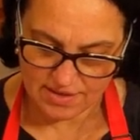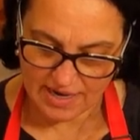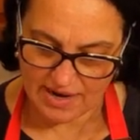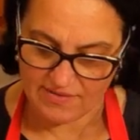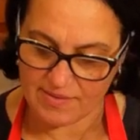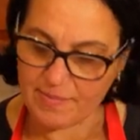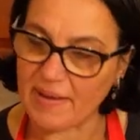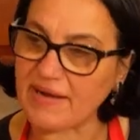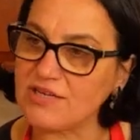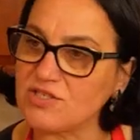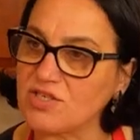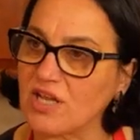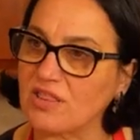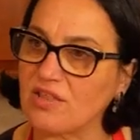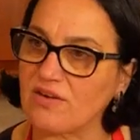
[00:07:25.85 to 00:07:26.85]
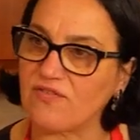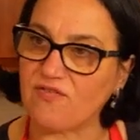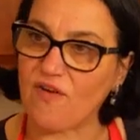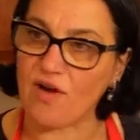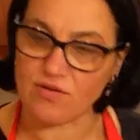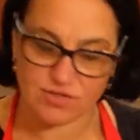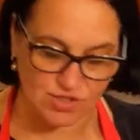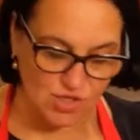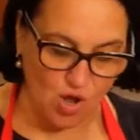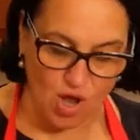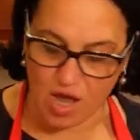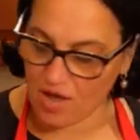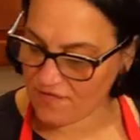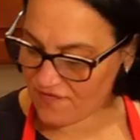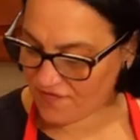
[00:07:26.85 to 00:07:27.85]
Everybody shut their phones
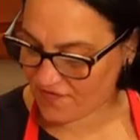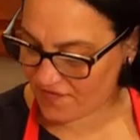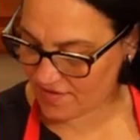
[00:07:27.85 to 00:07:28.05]
off.